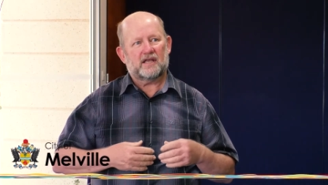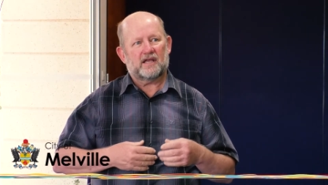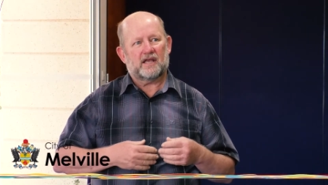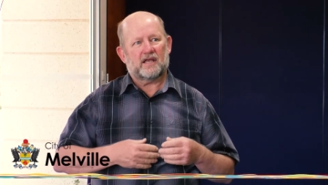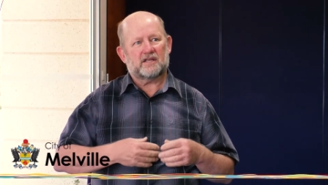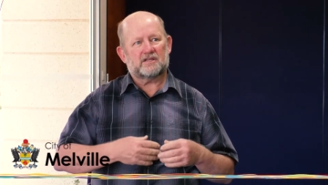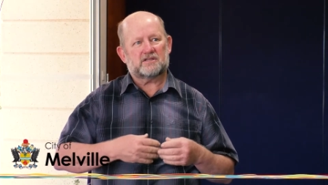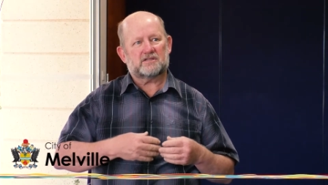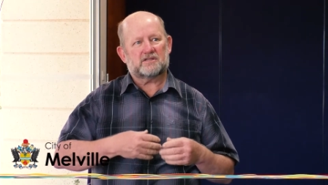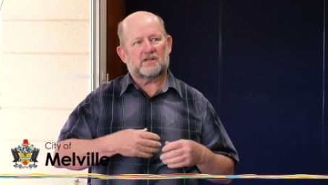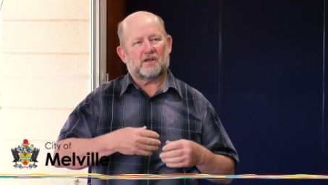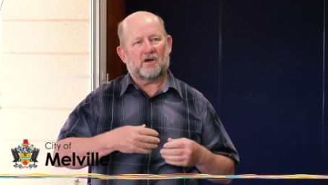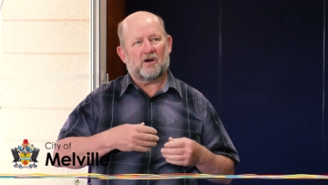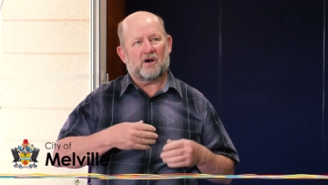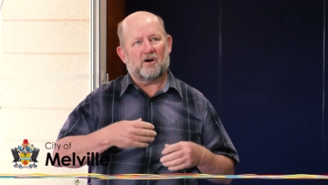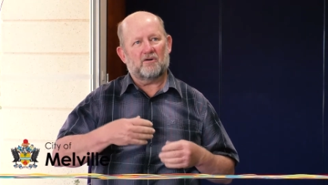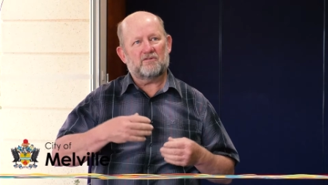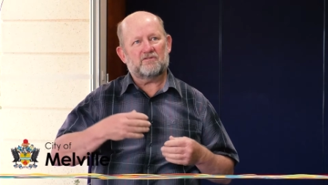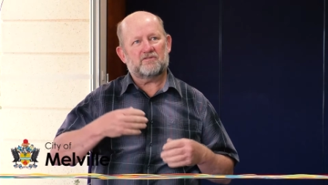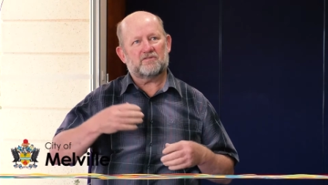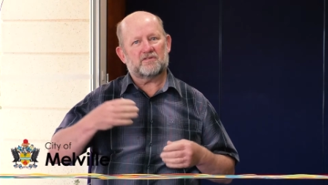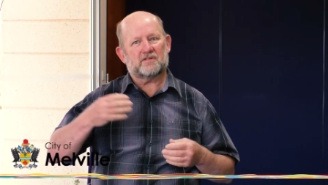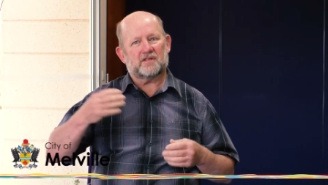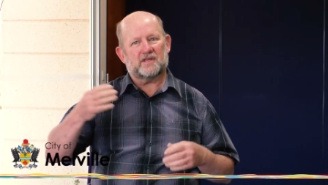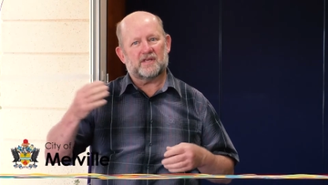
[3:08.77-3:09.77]
And so
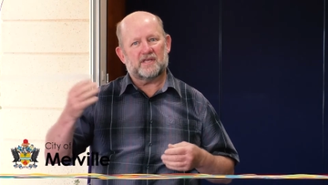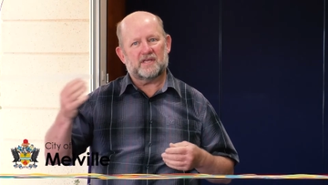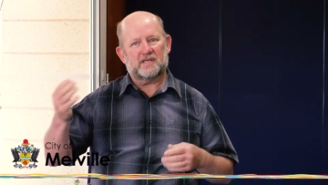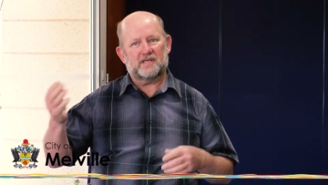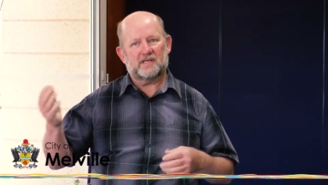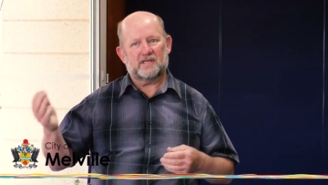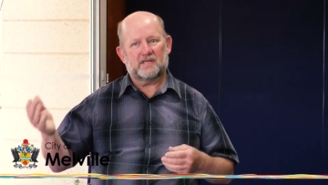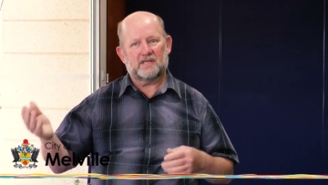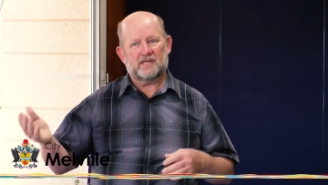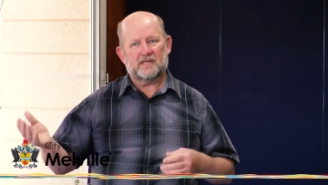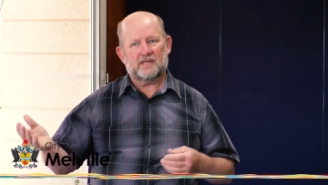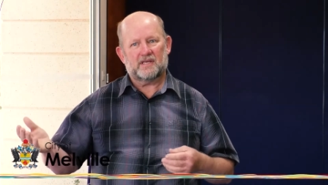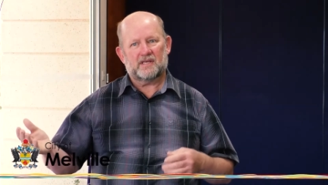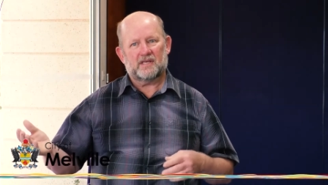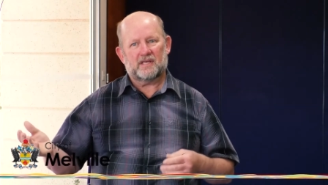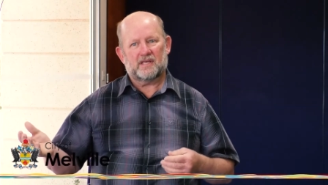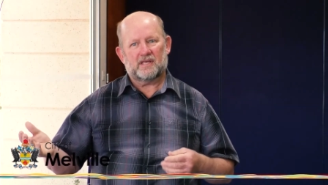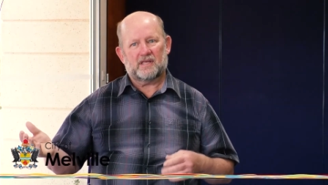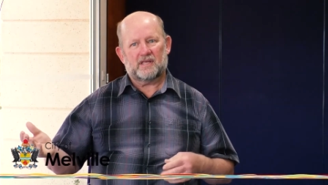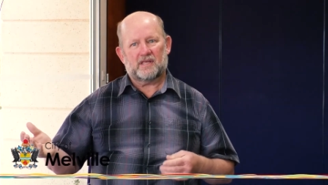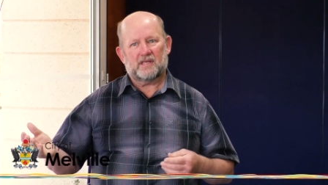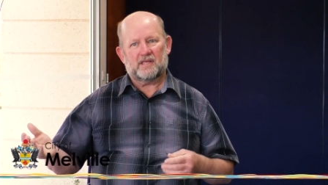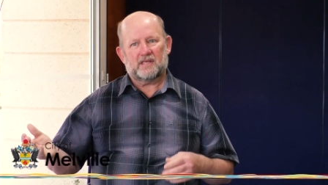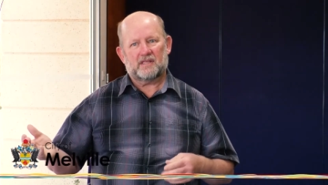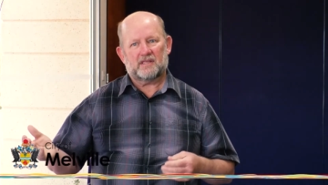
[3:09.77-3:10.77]
hopefully,
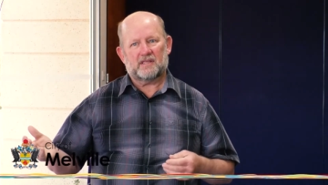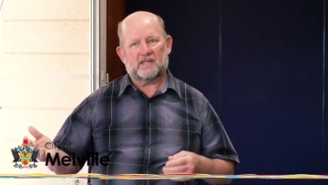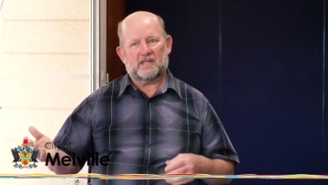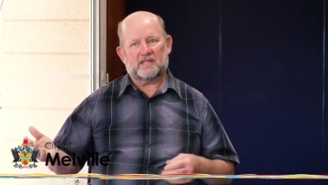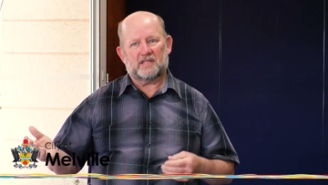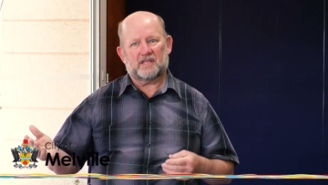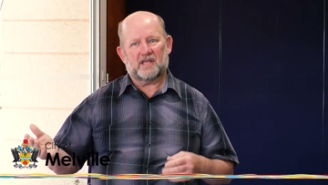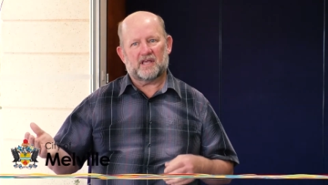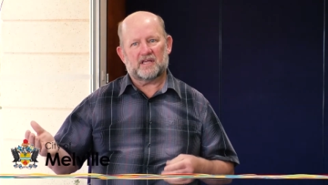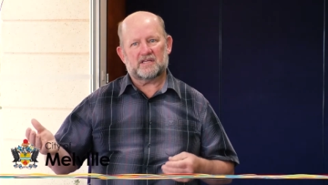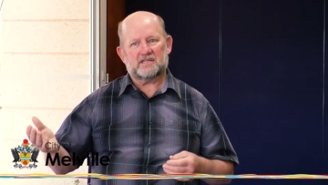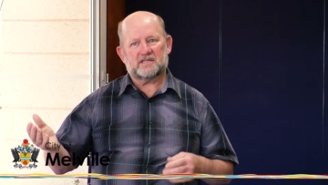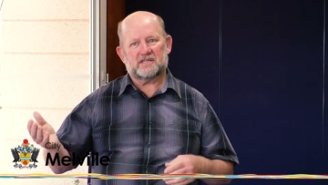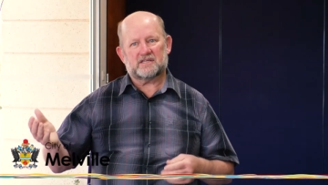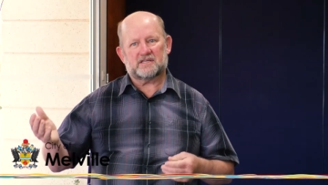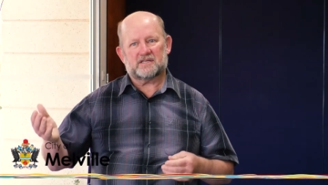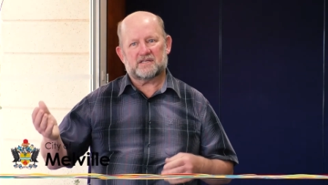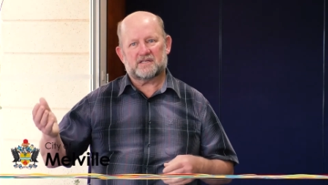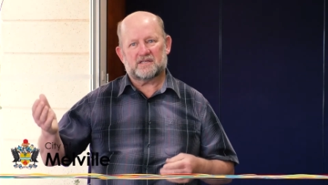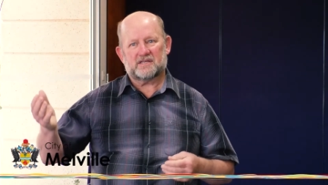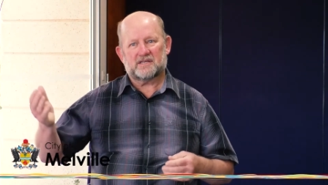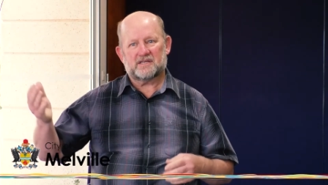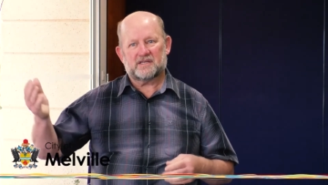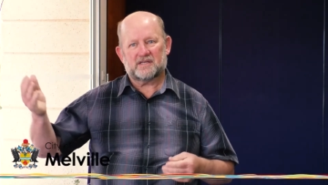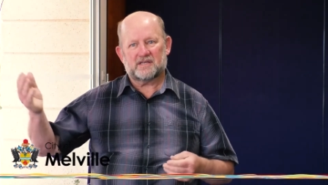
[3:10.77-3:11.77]
it
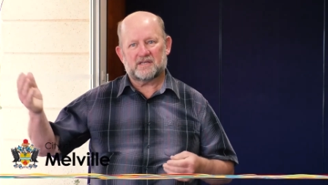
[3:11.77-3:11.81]
doesn't